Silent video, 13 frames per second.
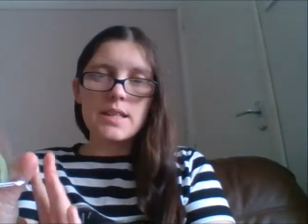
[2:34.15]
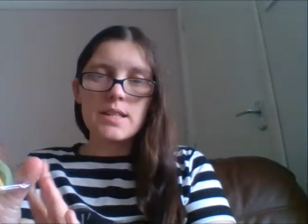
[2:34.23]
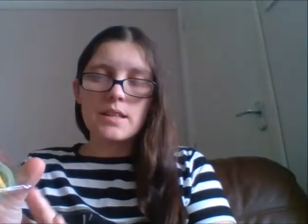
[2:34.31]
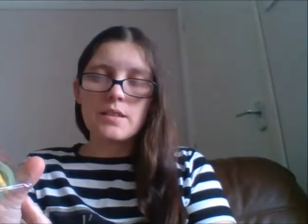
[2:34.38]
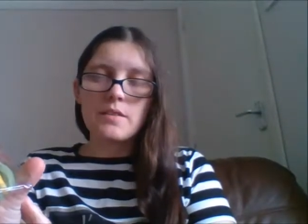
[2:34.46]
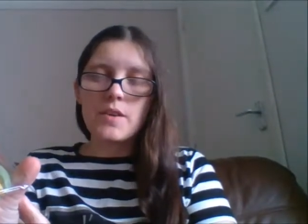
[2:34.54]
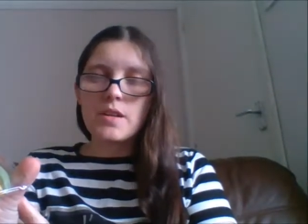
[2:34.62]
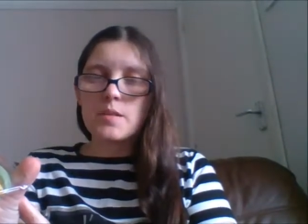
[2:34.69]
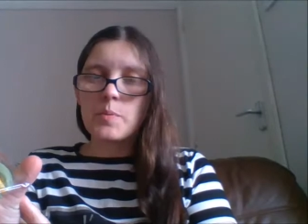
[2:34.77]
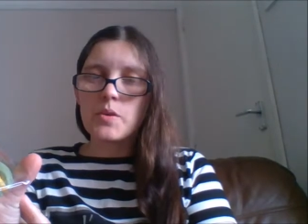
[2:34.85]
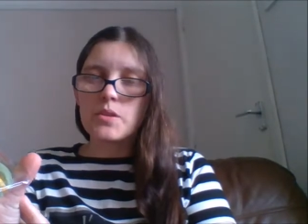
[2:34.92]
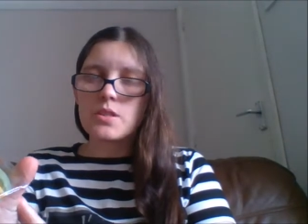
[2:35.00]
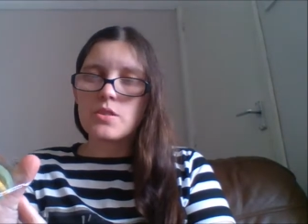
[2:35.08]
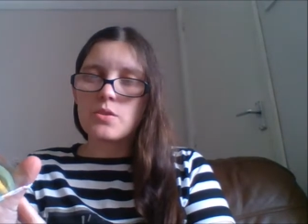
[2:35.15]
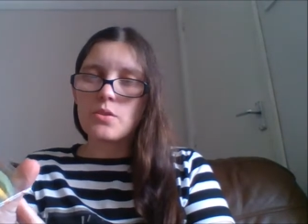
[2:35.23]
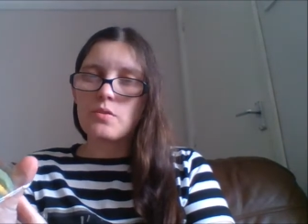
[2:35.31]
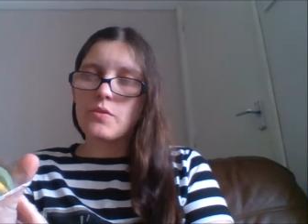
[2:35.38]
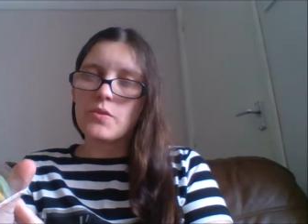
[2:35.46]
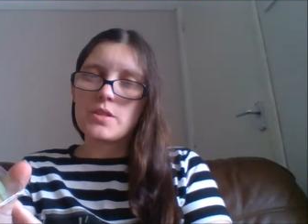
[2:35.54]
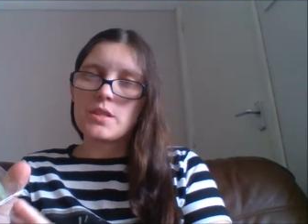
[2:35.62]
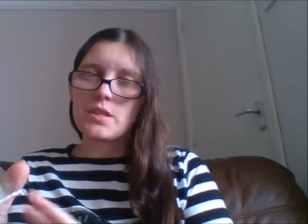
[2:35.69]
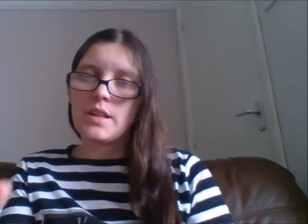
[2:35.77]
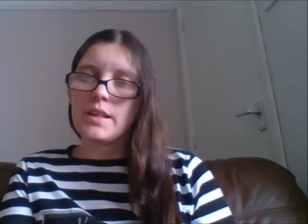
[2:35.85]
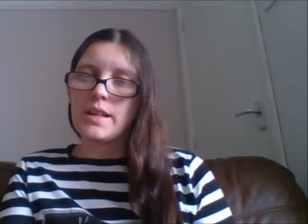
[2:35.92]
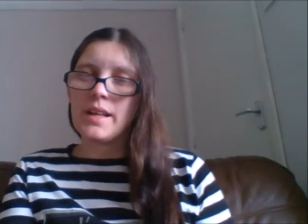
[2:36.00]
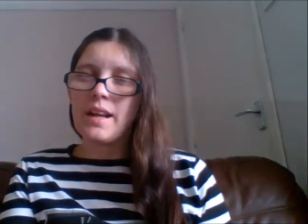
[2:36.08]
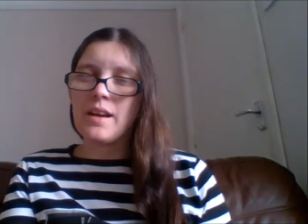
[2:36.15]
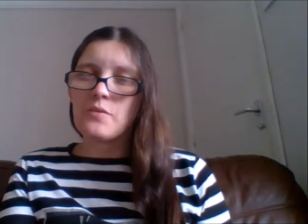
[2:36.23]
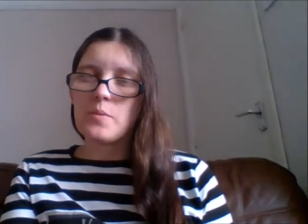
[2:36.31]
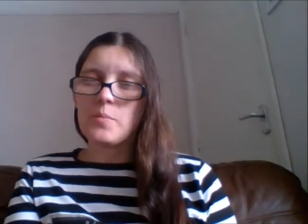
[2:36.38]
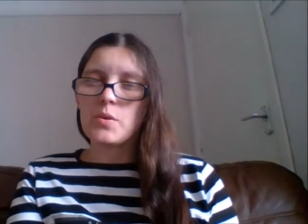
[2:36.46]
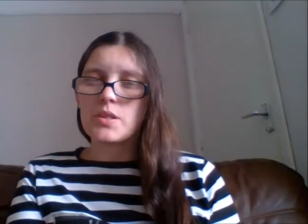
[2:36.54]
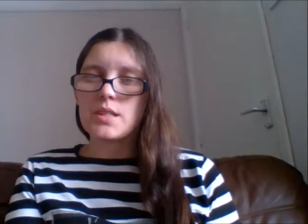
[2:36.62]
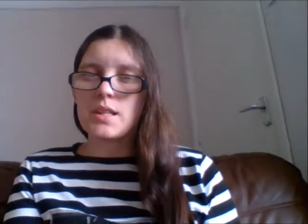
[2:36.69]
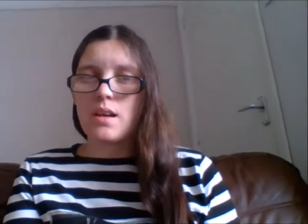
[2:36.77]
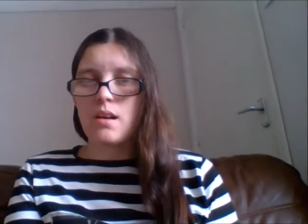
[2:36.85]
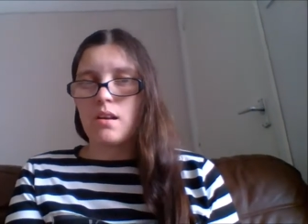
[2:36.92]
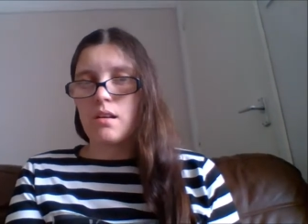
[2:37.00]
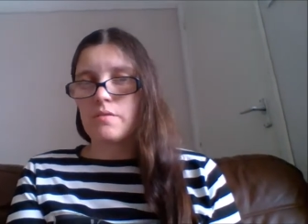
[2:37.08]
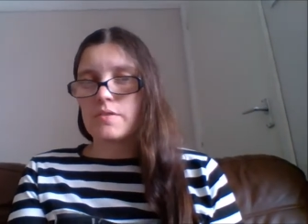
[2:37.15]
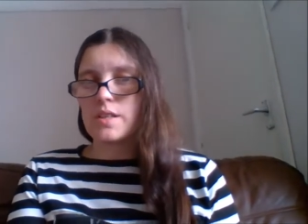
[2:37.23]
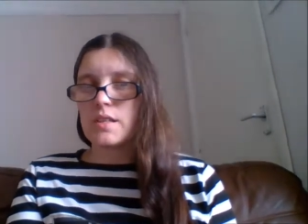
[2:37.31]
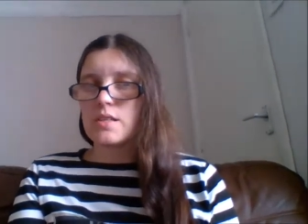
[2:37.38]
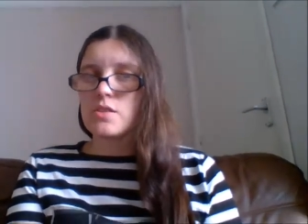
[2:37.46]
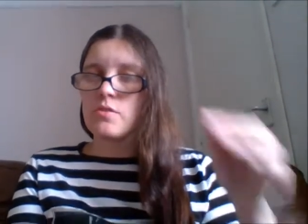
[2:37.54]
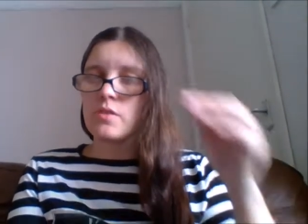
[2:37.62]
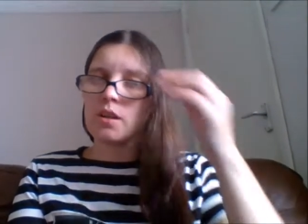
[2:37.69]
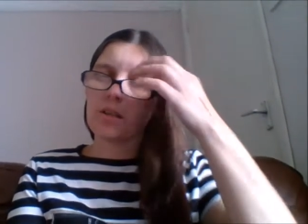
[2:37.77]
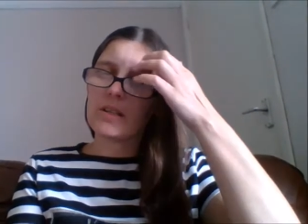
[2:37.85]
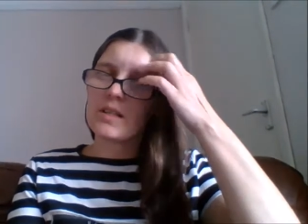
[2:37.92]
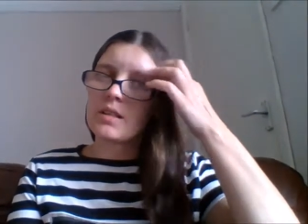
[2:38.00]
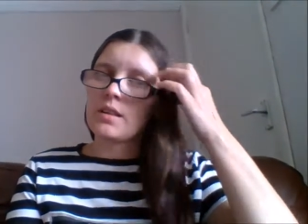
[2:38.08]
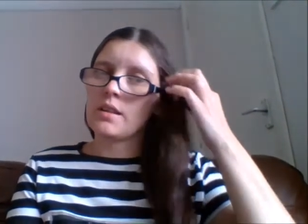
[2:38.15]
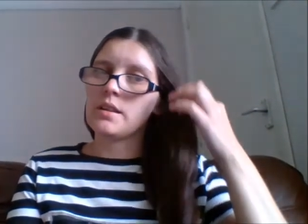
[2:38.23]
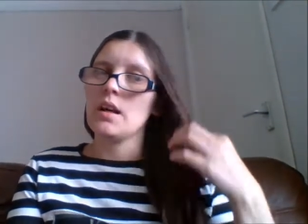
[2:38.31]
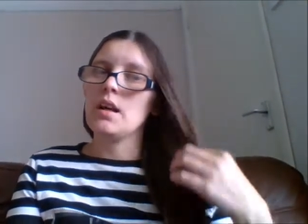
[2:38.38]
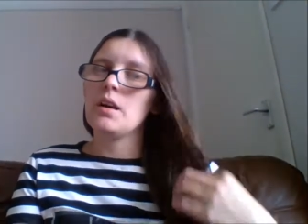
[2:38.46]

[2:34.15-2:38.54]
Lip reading: I said, the first box is $2.49, and every box thereafter is $3.99,